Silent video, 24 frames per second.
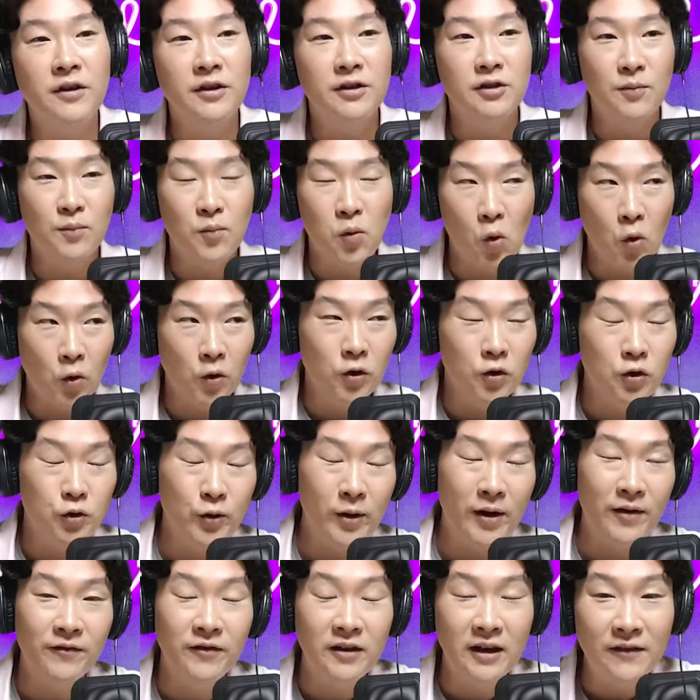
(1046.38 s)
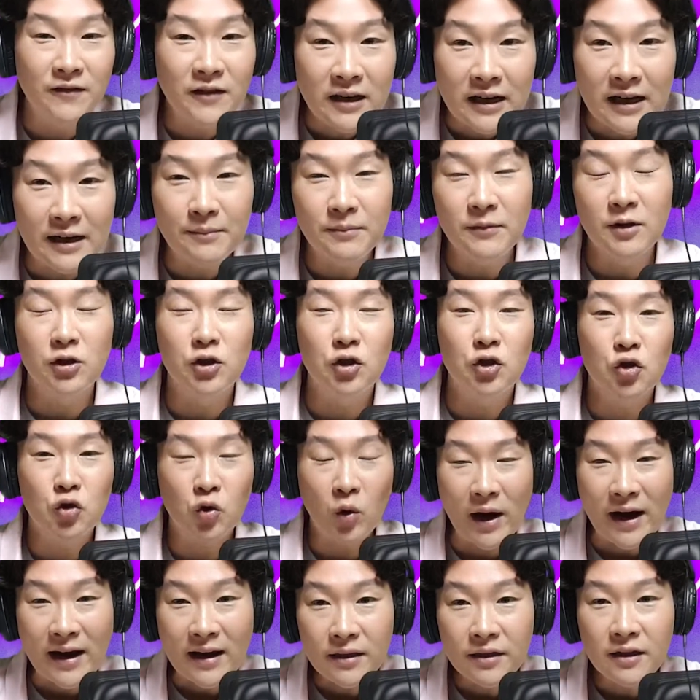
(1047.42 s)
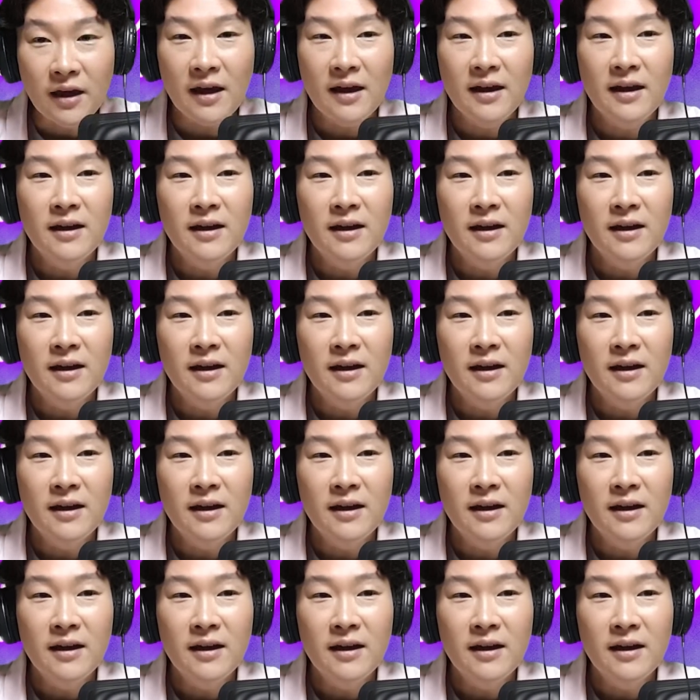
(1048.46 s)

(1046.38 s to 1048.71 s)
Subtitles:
supporters who have given him the strength